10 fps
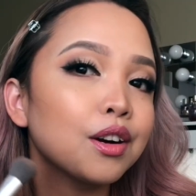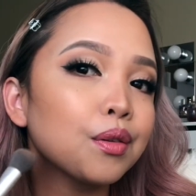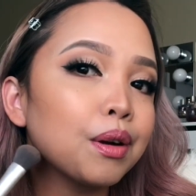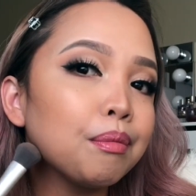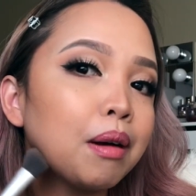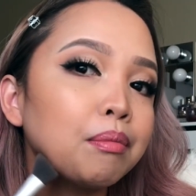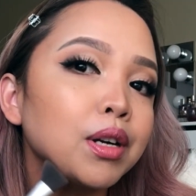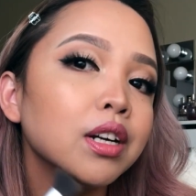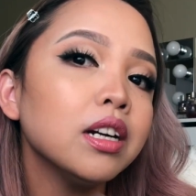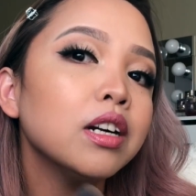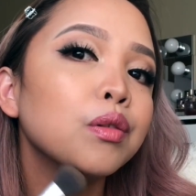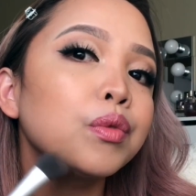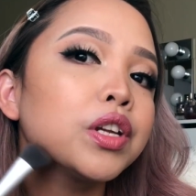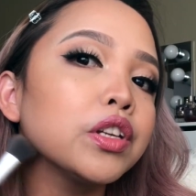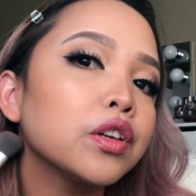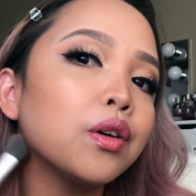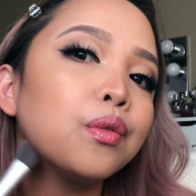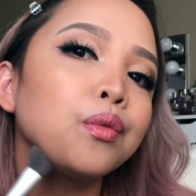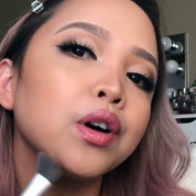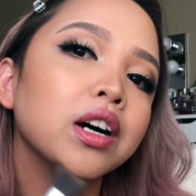Remember, we
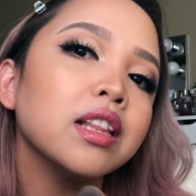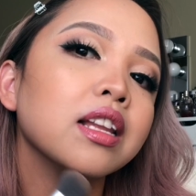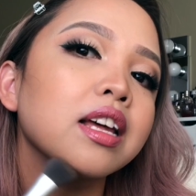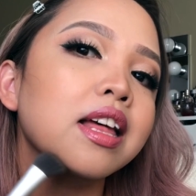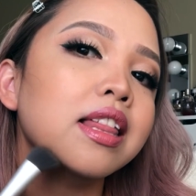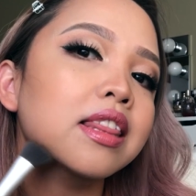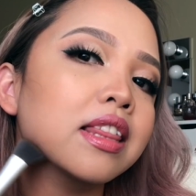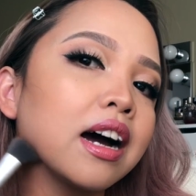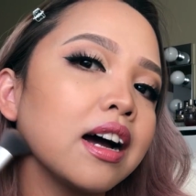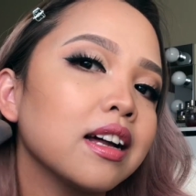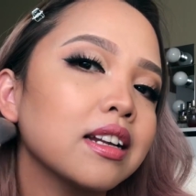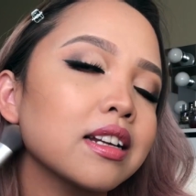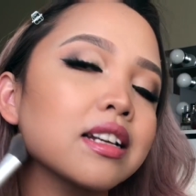don't want that